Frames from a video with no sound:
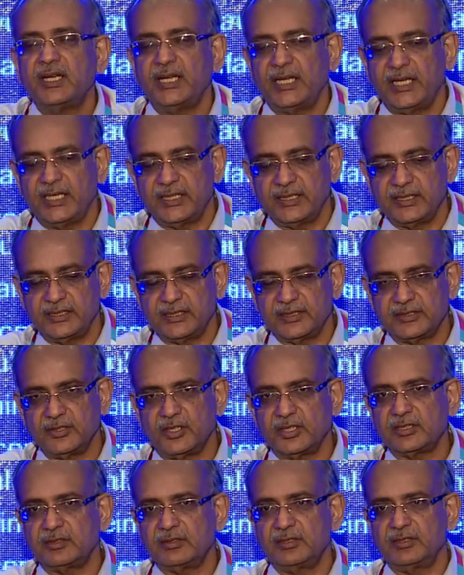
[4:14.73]
and it is
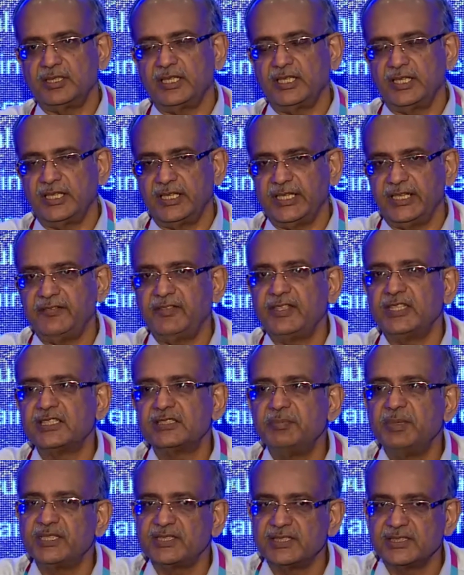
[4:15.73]
not
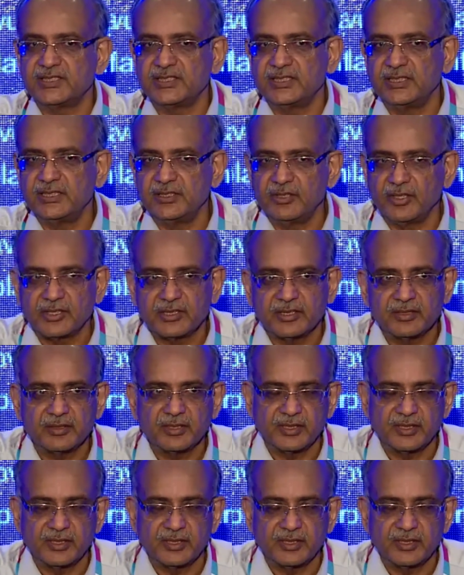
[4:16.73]
evidence-based, is still not